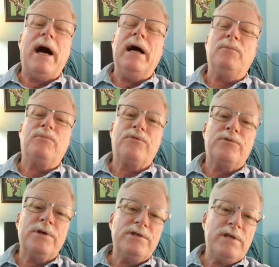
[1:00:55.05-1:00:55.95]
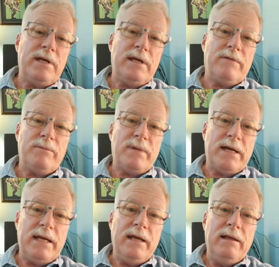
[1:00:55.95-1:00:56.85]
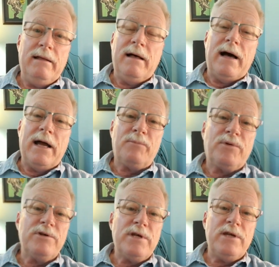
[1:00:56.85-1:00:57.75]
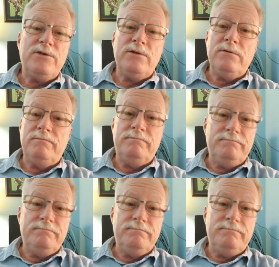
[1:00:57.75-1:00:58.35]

I appreciate everybody. I appreciate you